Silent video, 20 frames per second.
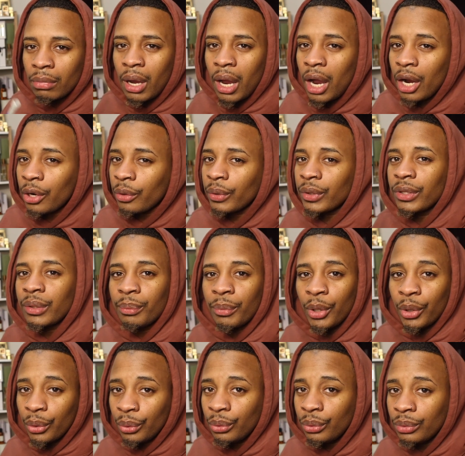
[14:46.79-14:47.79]
algorithm
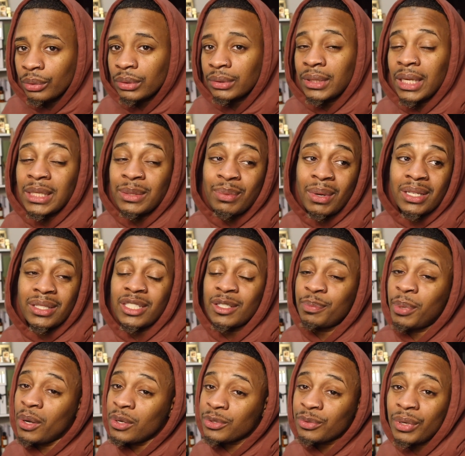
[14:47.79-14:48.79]
who? That's why I
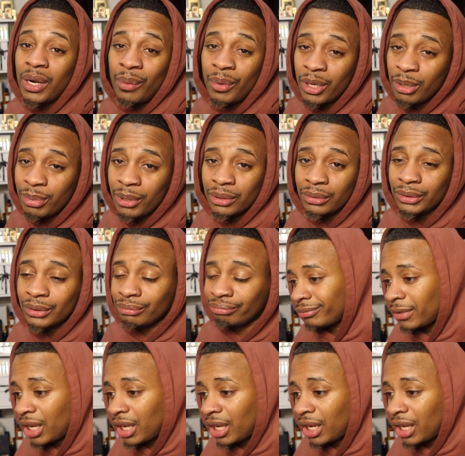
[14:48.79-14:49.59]
just post when I want to post.